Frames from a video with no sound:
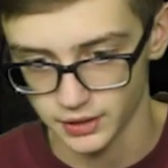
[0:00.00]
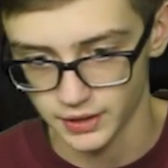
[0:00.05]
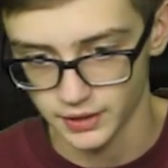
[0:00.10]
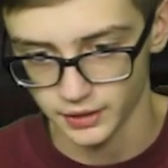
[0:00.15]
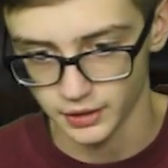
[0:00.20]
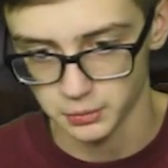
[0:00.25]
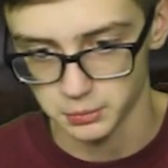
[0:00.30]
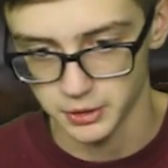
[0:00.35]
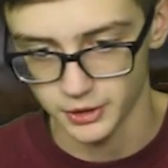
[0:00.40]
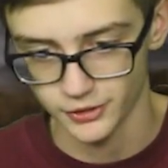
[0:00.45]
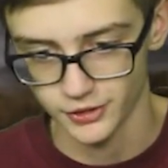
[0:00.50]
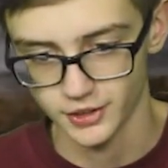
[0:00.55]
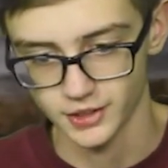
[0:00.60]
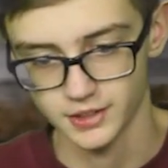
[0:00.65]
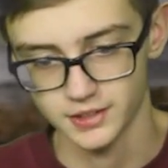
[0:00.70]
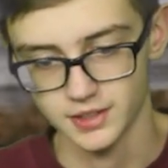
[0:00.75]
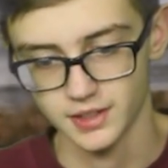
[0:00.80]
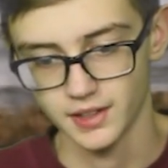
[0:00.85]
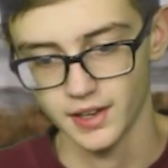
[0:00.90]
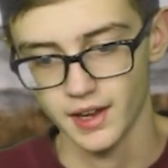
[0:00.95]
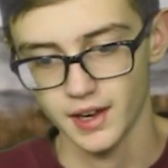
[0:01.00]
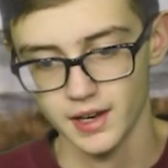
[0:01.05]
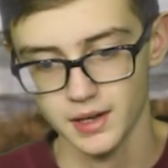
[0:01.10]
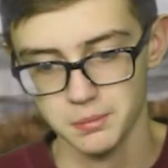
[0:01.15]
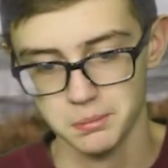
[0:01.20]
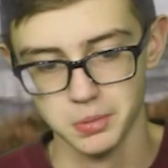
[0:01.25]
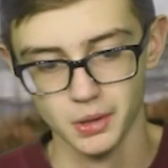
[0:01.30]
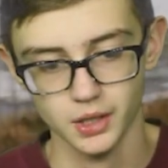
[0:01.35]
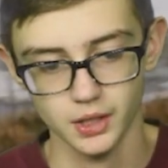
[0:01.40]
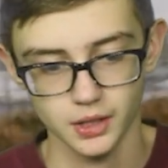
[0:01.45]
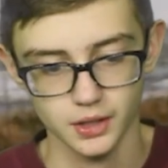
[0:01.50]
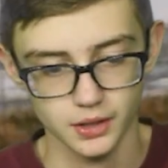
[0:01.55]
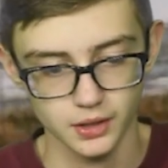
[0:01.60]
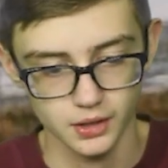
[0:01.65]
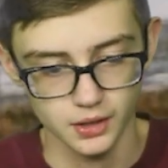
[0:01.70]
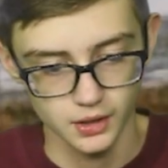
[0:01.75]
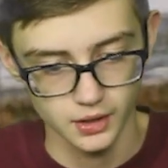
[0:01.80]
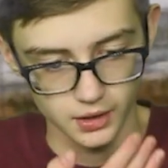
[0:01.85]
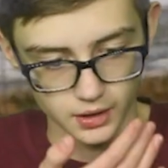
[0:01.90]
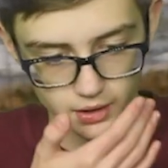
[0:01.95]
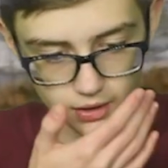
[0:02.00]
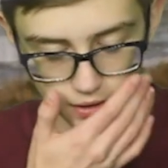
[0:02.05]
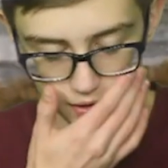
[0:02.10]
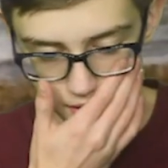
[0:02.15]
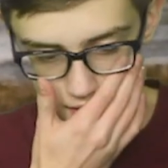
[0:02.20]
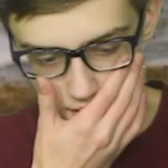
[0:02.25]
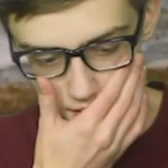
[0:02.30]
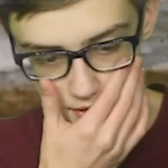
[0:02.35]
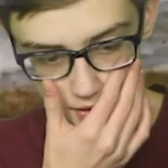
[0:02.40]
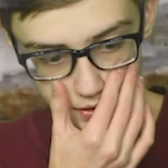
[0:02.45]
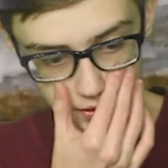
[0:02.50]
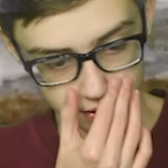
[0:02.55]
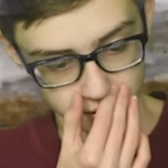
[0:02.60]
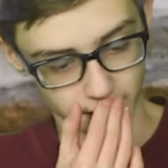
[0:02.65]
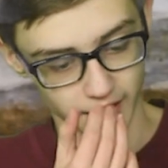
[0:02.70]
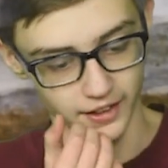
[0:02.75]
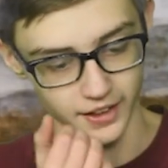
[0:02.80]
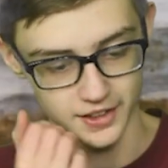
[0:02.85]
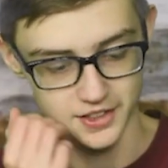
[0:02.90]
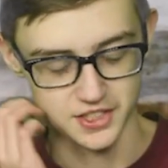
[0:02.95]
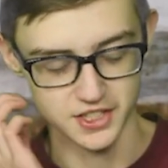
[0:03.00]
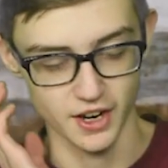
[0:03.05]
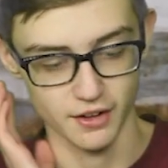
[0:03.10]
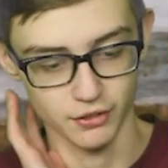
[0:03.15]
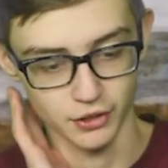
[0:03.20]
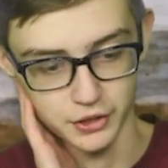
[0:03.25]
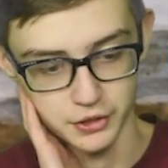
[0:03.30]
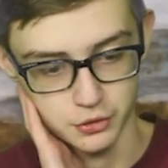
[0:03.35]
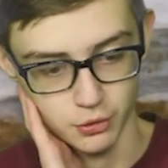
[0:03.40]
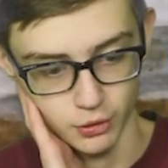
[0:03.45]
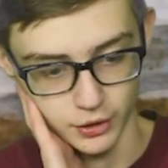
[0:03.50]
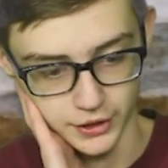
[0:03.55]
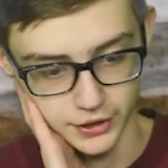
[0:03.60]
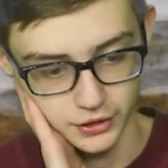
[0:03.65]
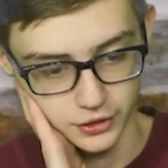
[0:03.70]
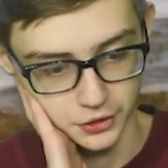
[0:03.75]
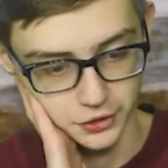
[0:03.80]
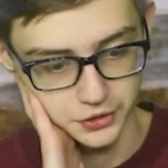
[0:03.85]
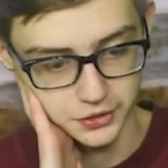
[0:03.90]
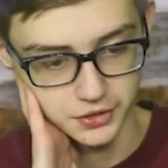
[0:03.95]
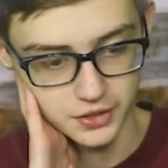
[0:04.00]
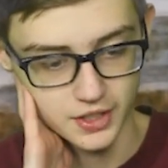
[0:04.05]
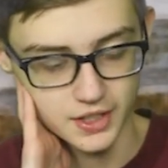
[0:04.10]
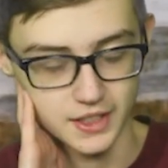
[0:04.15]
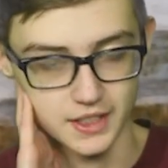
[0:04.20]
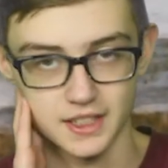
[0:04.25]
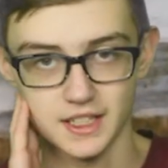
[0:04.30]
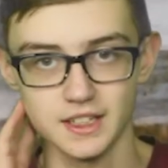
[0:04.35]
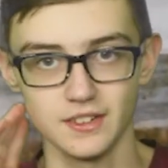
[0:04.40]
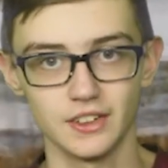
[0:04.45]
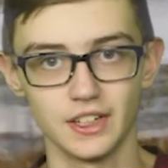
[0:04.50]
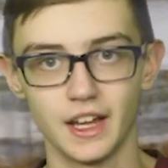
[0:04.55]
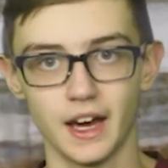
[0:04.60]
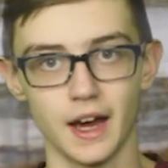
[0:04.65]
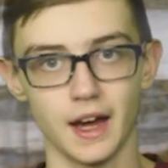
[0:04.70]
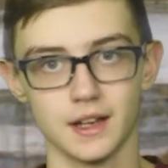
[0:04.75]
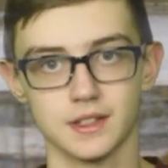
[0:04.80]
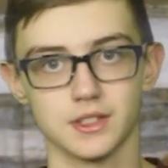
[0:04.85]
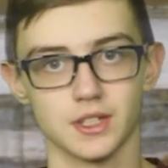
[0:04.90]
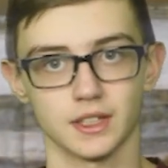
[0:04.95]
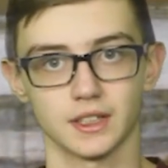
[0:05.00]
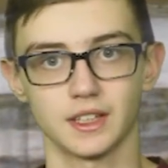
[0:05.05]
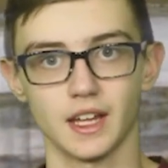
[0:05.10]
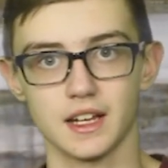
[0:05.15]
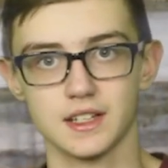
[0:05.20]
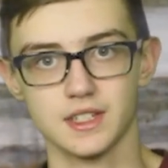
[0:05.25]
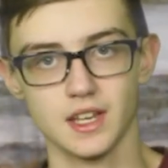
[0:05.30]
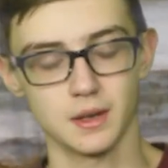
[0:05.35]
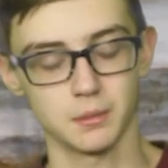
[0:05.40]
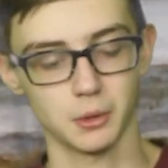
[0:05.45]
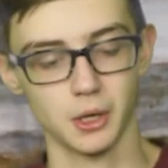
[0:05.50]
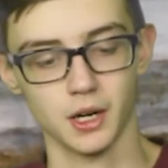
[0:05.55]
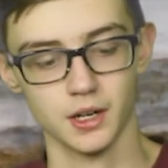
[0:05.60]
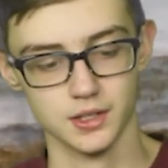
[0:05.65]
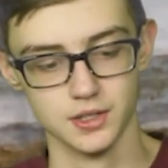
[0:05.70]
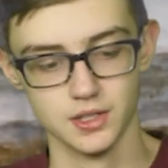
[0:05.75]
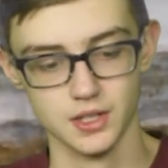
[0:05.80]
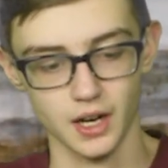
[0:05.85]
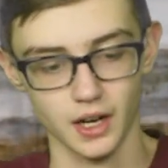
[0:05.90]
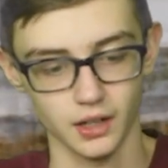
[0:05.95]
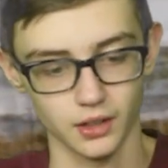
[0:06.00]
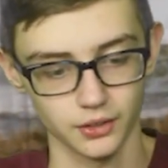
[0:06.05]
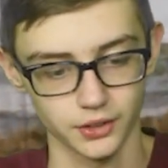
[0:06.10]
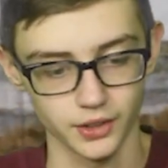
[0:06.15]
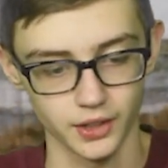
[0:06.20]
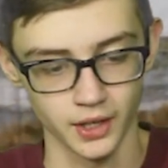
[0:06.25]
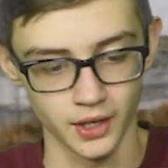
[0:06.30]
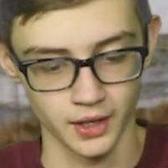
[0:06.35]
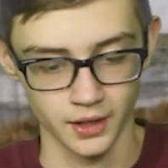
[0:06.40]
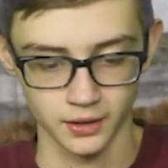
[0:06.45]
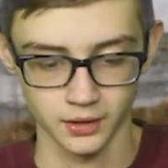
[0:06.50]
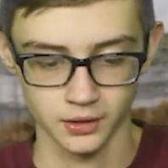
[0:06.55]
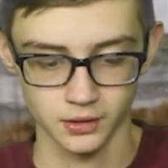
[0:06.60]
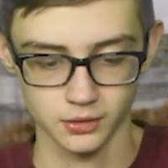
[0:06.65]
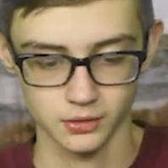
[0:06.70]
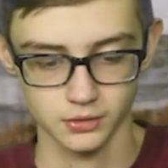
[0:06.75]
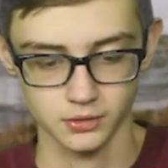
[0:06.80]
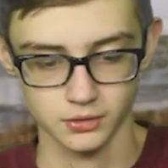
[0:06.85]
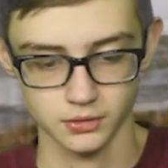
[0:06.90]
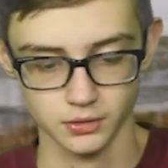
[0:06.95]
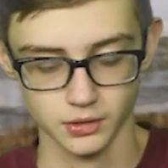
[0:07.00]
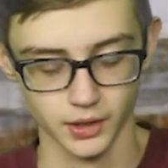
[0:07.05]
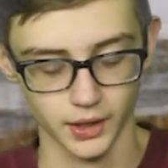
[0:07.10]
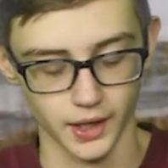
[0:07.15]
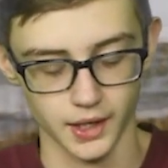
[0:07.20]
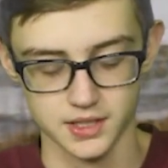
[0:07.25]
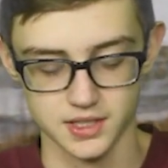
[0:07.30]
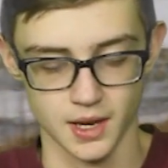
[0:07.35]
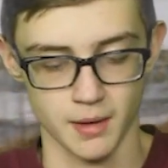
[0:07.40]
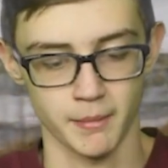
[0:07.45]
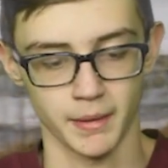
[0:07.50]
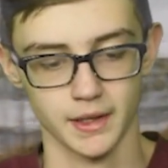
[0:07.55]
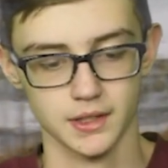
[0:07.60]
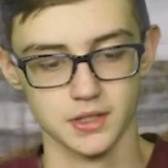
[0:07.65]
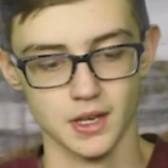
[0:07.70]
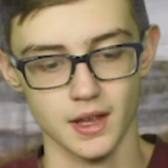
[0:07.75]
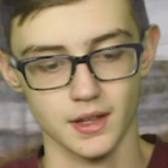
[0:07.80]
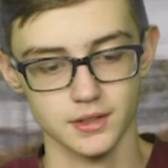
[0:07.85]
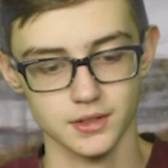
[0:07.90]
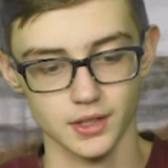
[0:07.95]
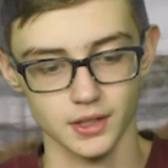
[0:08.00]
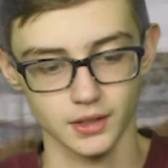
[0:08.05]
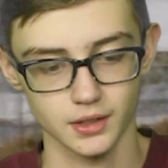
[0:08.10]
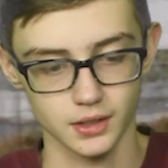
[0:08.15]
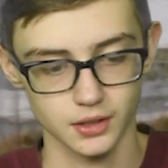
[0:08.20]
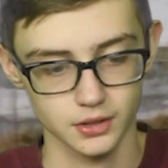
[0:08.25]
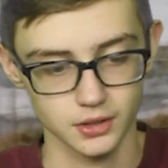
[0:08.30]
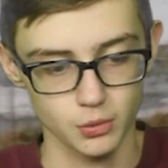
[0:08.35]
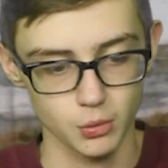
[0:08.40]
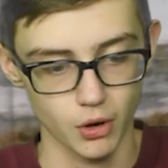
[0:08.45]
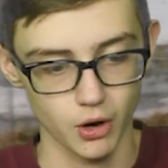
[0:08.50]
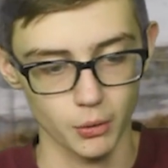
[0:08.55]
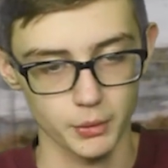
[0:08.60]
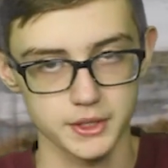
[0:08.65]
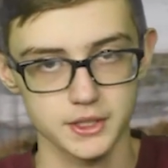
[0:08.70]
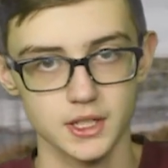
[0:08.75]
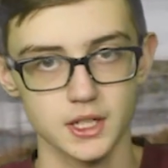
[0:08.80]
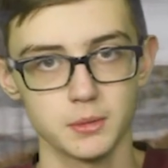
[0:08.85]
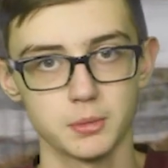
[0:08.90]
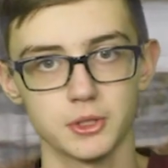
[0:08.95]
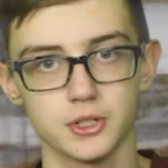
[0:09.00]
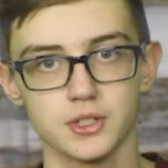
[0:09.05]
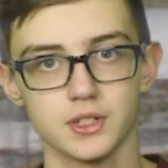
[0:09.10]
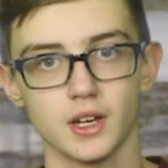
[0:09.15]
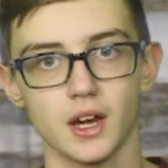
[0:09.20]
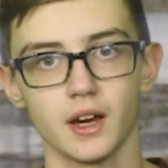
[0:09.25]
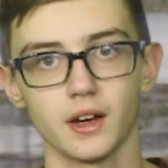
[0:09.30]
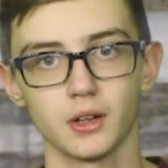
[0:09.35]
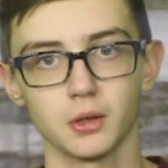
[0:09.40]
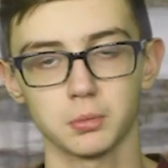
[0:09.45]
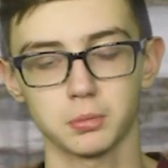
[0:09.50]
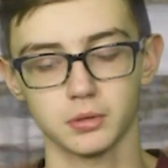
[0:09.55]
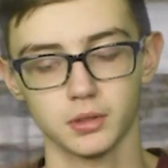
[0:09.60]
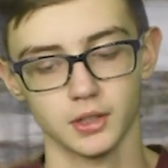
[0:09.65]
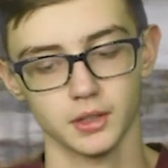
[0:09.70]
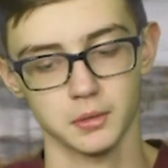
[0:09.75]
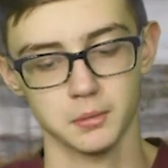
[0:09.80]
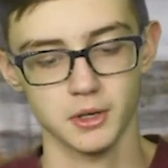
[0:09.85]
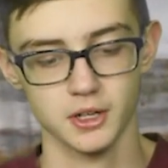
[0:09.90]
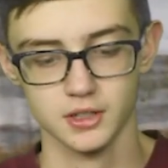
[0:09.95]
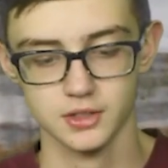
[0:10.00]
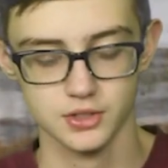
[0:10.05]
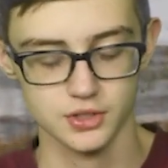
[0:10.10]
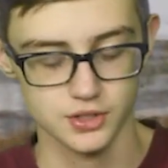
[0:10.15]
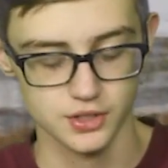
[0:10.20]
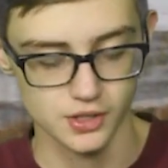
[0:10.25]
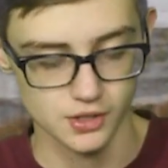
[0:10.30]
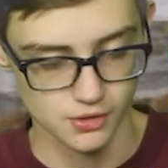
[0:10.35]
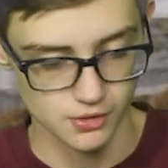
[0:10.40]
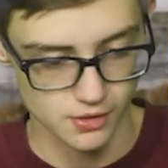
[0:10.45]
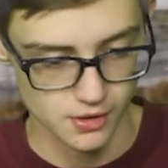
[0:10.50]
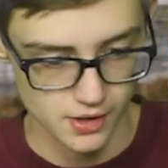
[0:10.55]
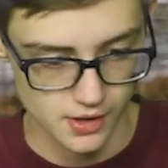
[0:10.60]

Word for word: in the community today, but yeah, that's definitely Torkjell. He even has like that same kind of style today. Well, I guess that makes sense. Like, you always keep your style pretty much, so.